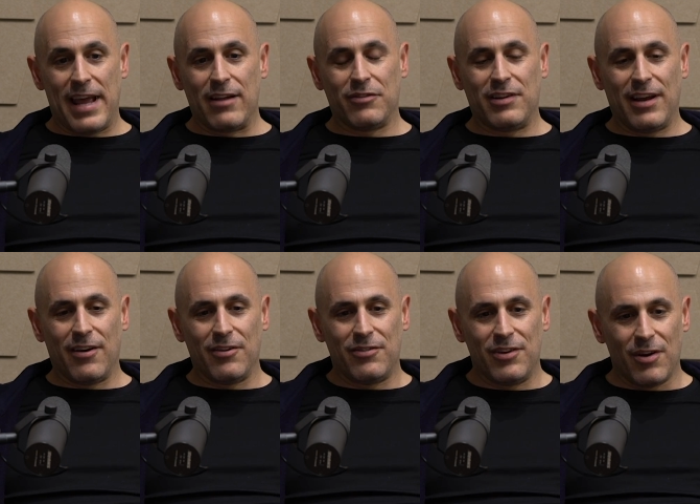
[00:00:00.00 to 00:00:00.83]

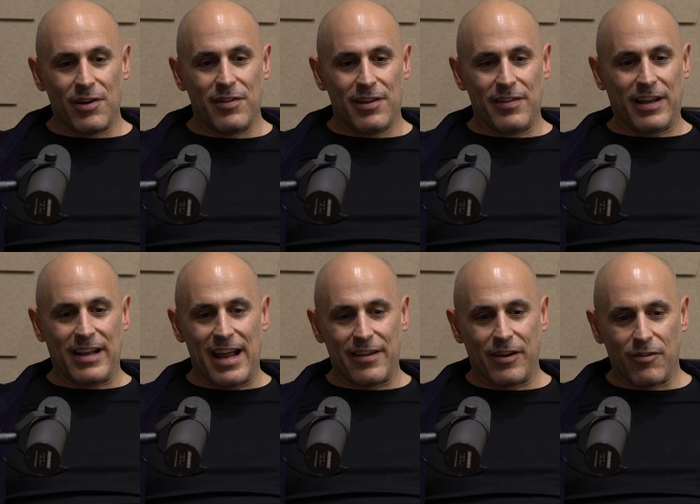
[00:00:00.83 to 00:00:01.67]
downstairs, you know, in the in the
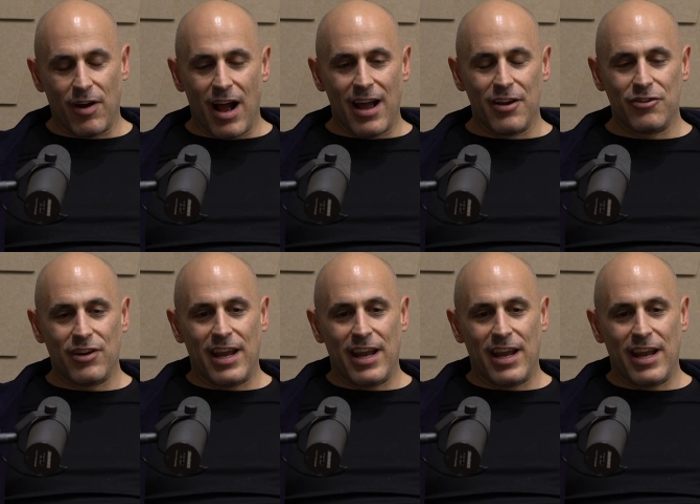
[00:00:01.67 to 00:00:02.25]
kind of the garage.